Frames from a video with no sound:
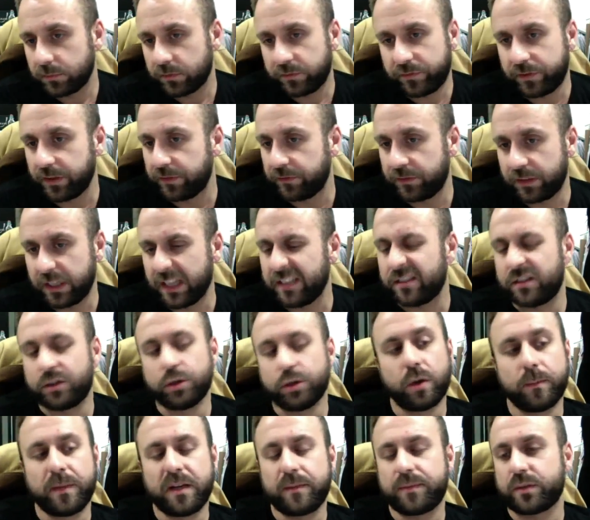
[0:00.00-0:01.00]
50, it's
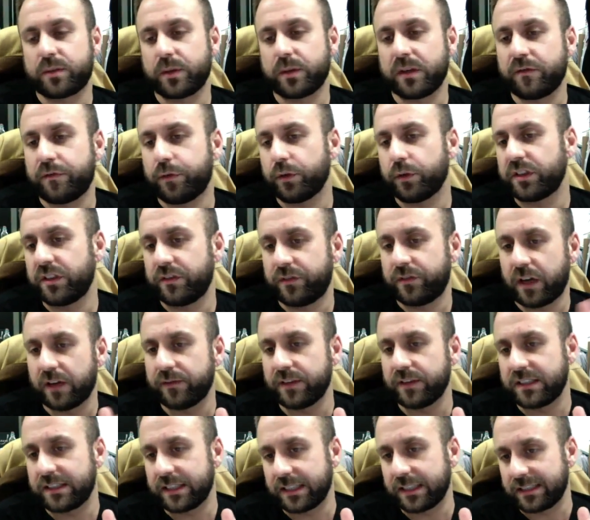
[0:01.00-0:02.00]
normally between 45
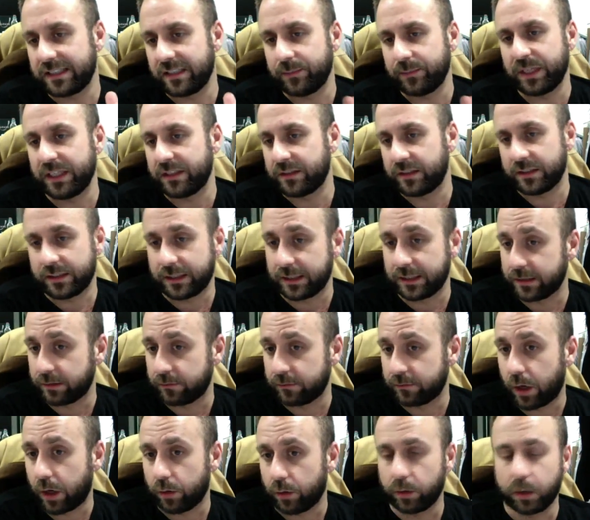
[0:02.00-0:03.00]
and 60 meters as a
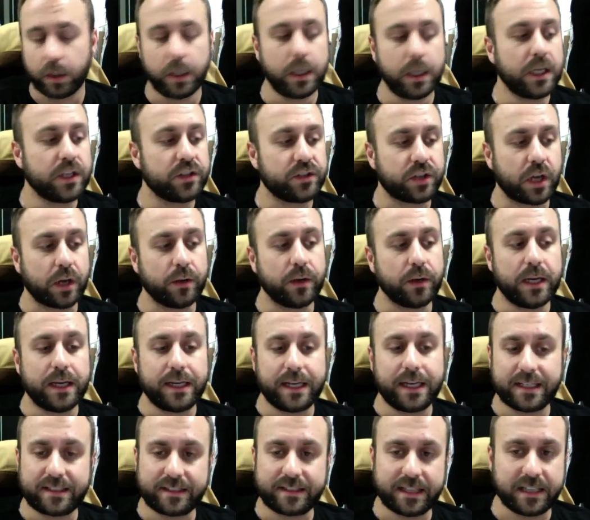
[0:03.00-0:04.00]
roll. So
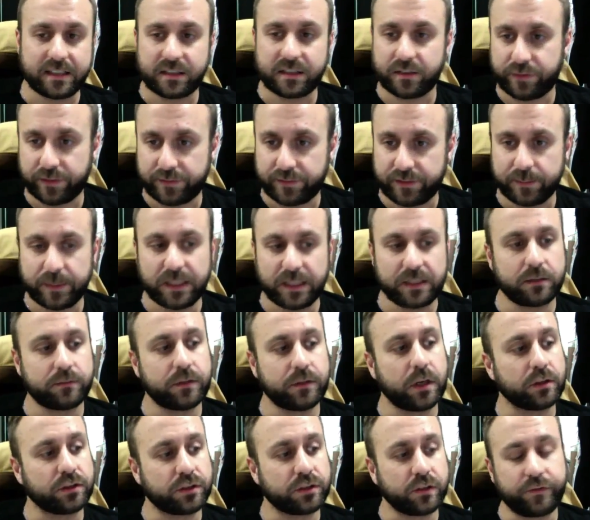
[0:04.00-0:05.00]
let's say it's a 50-meter
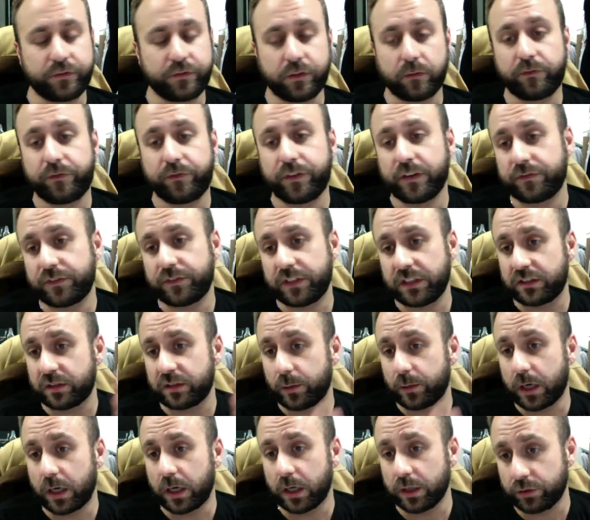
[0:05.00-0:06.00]
roll. So from 50 to
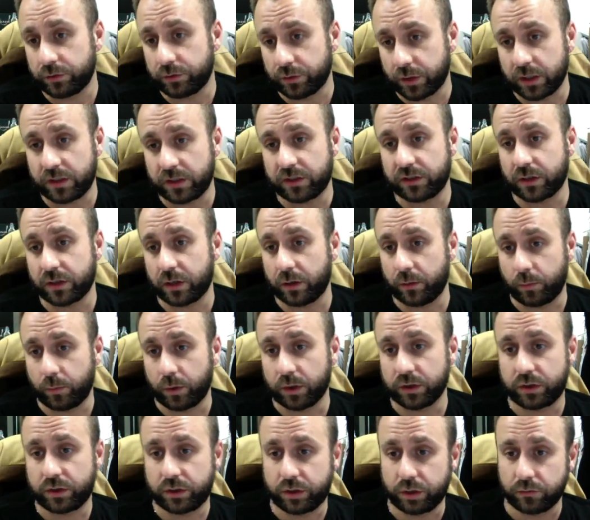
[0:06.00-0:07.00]
100, so 1
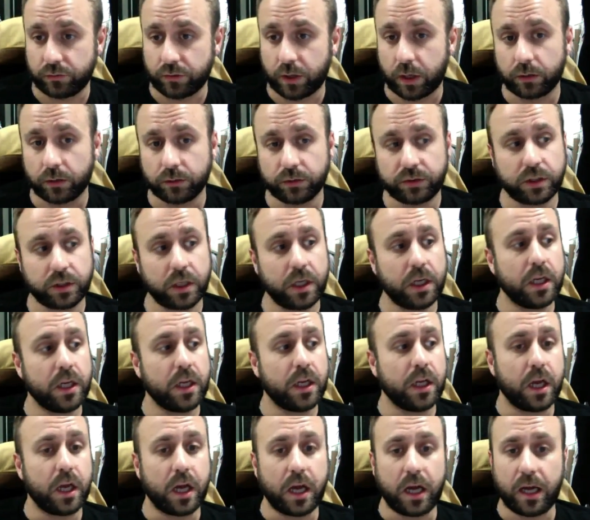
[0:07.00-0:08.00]
to 2 rolls,
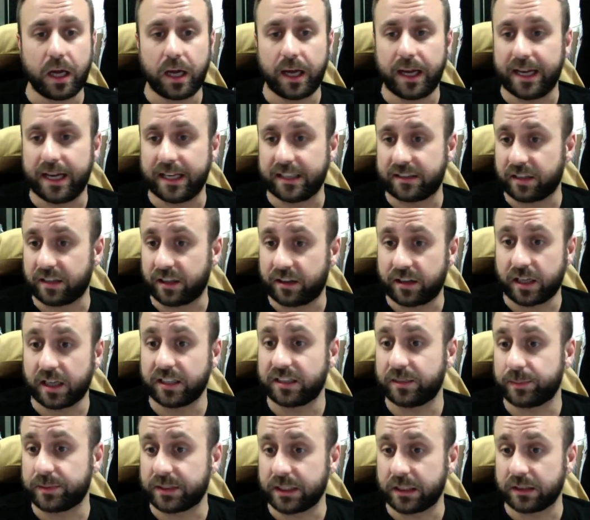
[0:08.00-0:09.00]
it's a
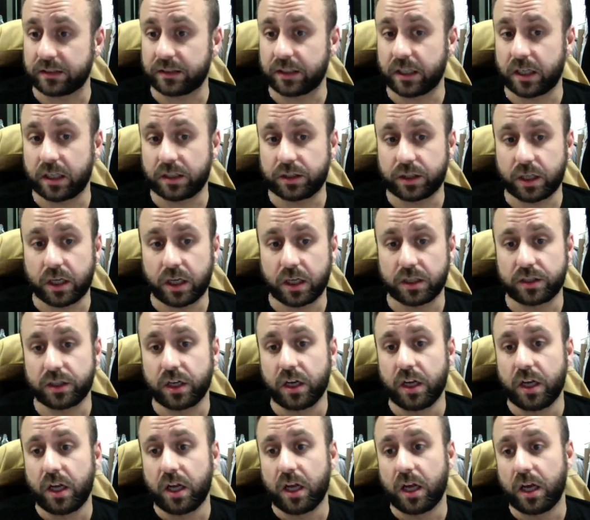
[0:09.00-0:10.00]
30% surcharge.
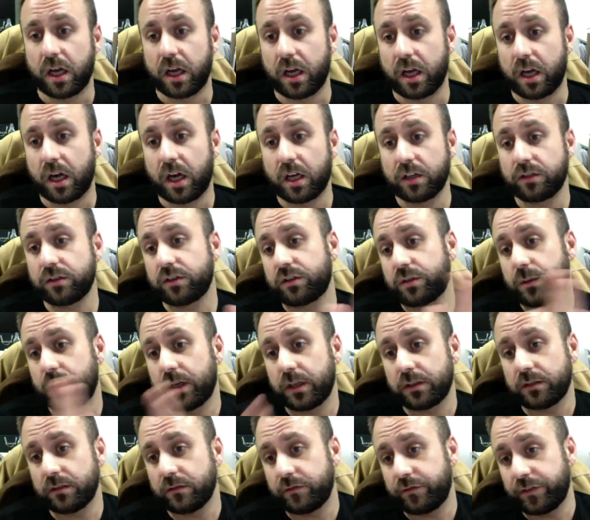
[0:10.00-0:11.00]
100 to
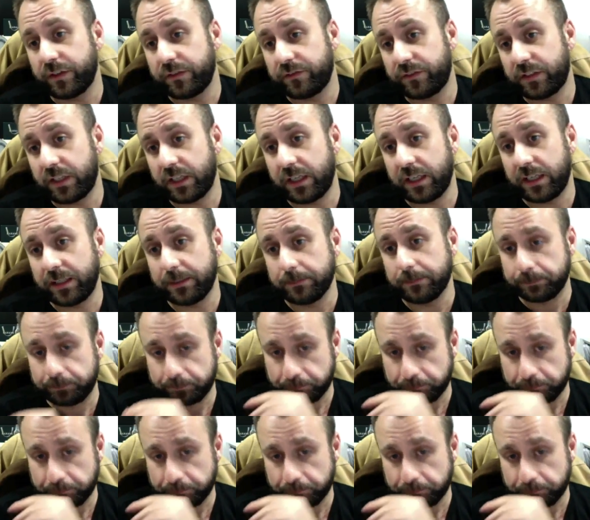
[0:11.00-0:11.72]
150,